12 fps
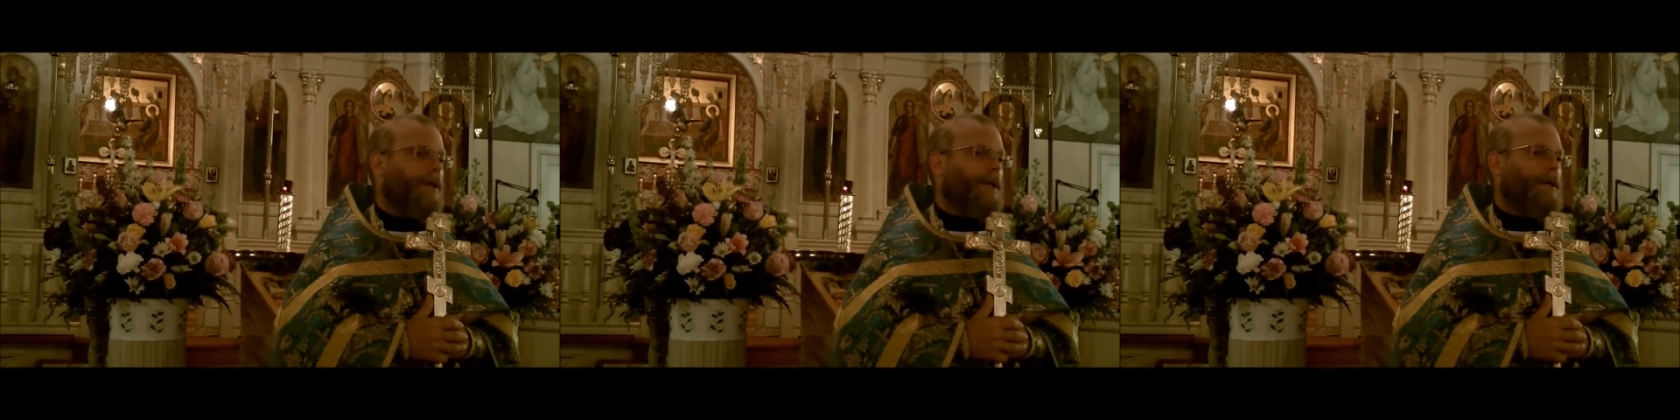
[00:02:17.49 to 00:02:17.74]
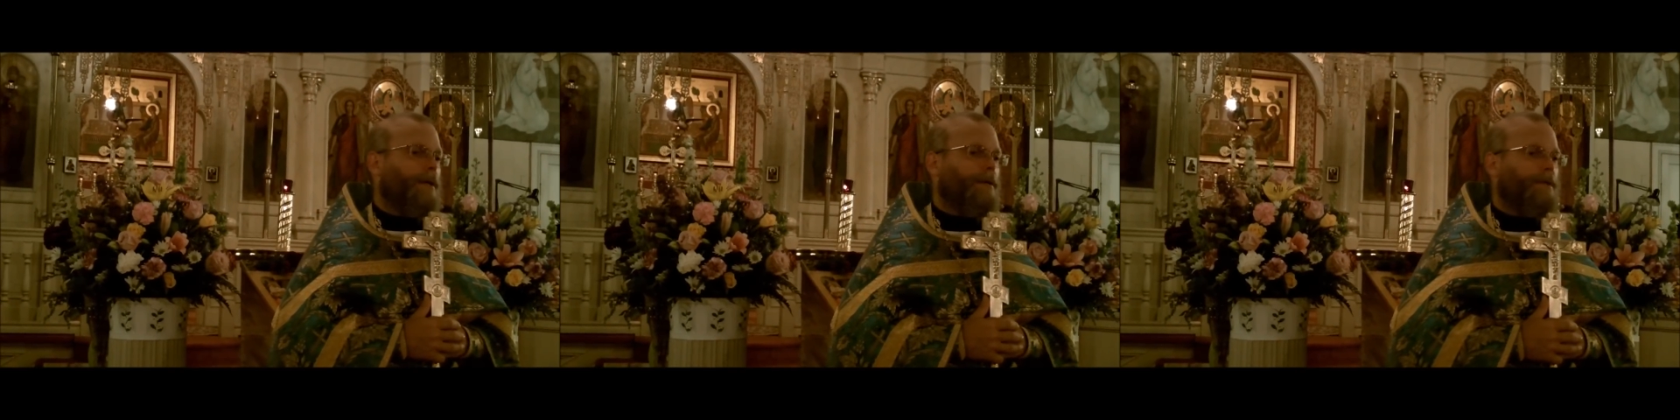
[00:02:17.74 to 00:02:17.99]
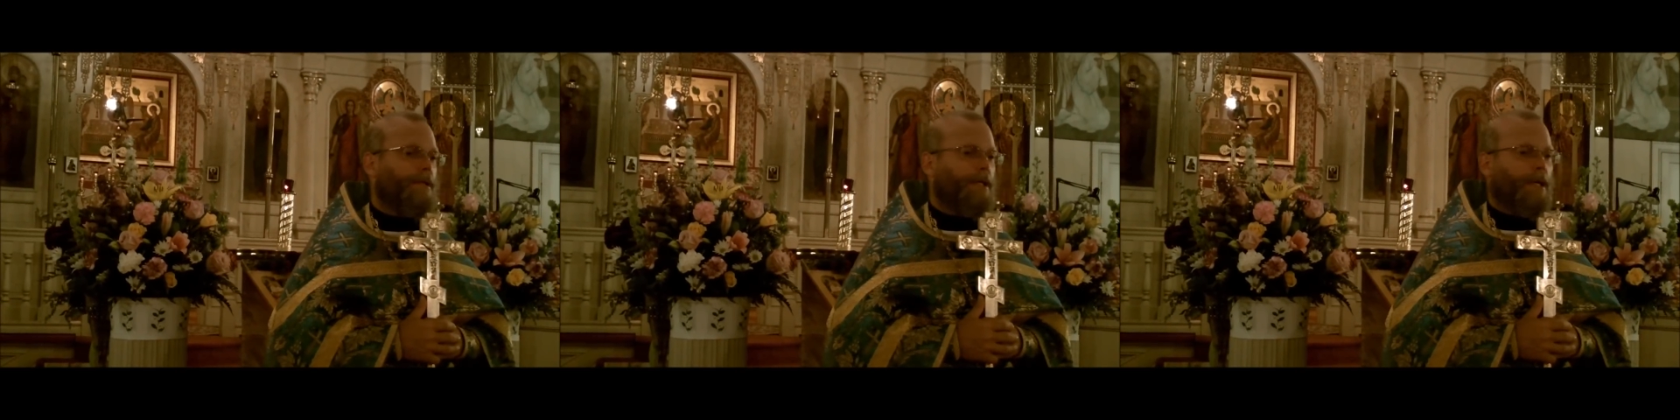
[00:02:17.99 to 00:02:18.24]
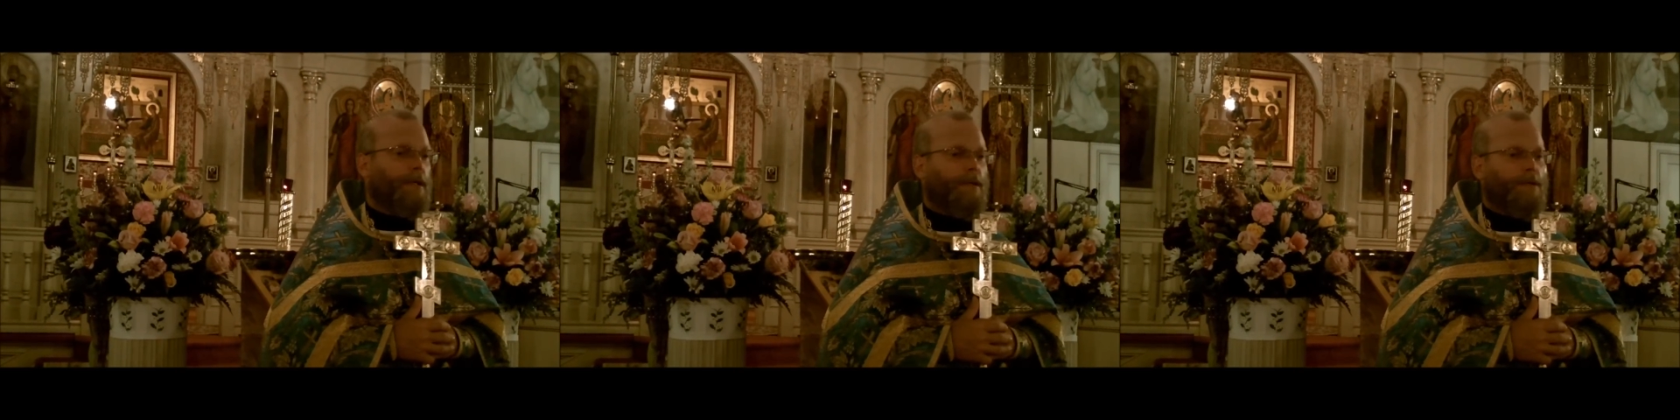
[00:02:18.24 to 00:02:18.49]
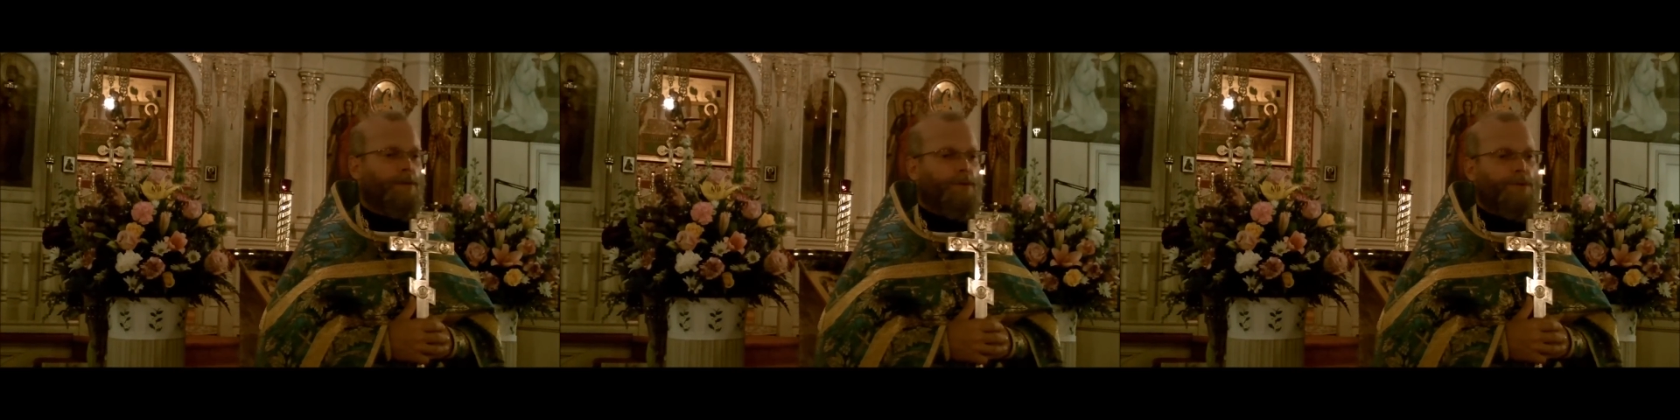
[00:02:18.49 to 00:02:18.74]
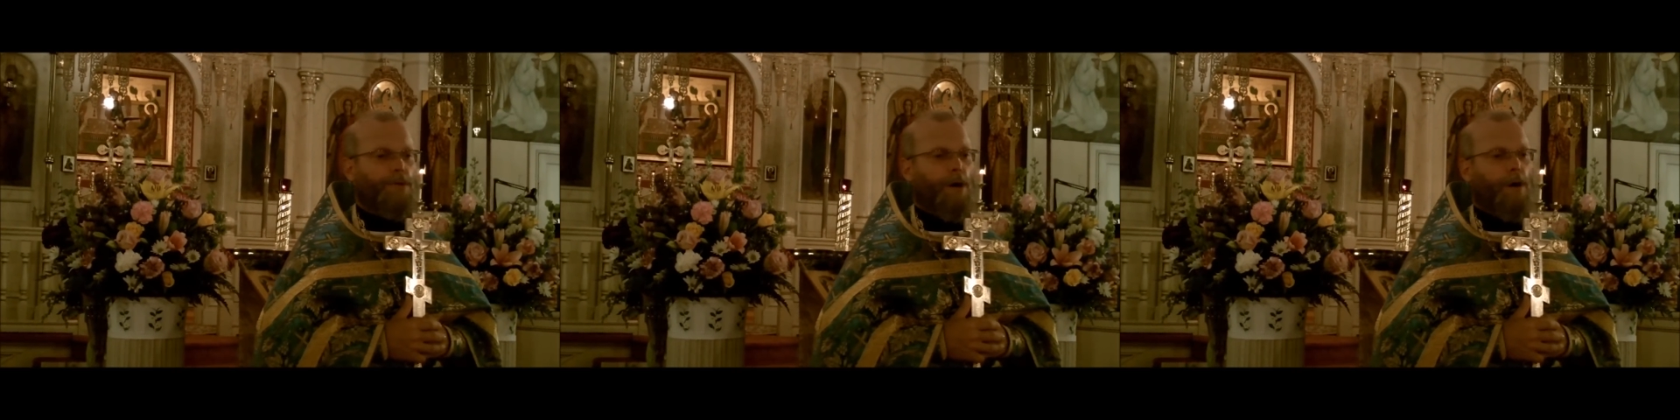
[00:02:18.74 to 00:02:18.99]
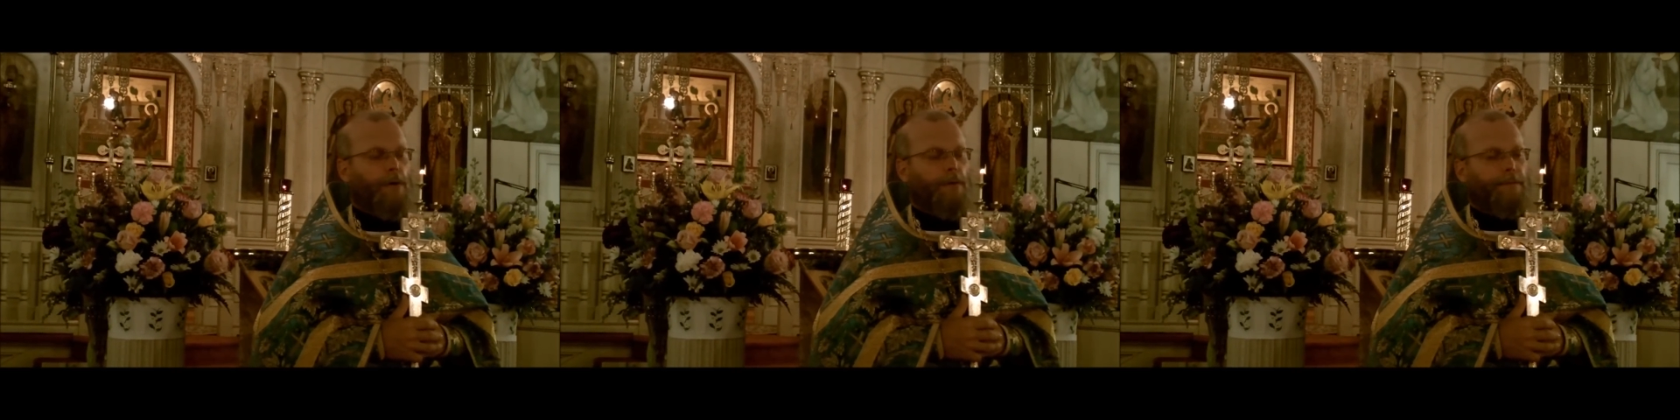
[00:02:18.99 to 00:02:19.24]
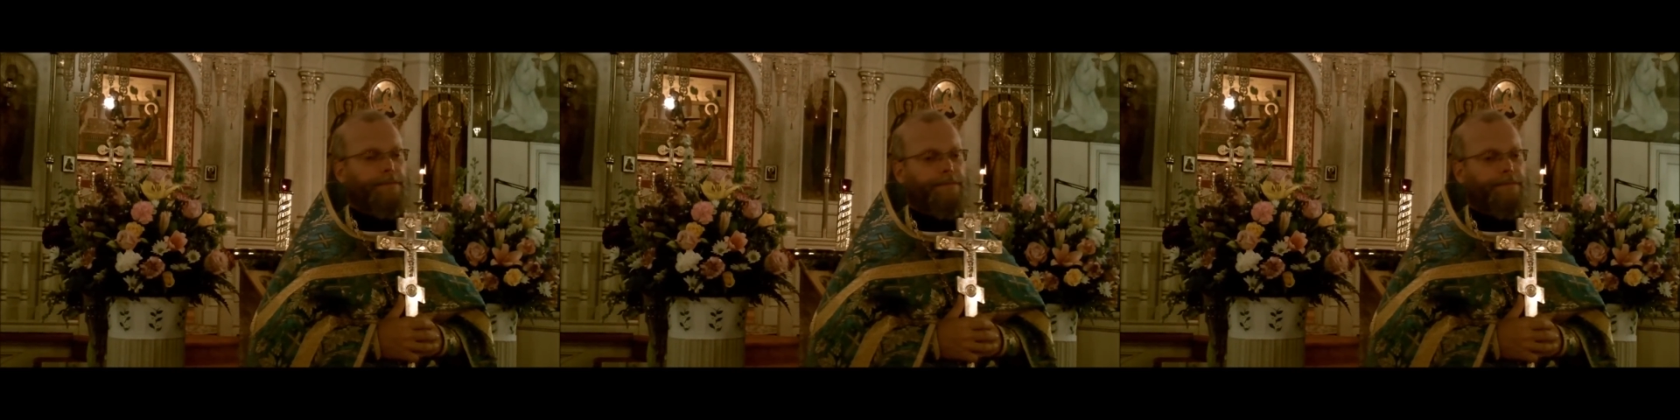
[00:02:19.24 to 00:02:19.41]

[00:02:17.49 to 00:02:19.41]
any sickness or sorrow,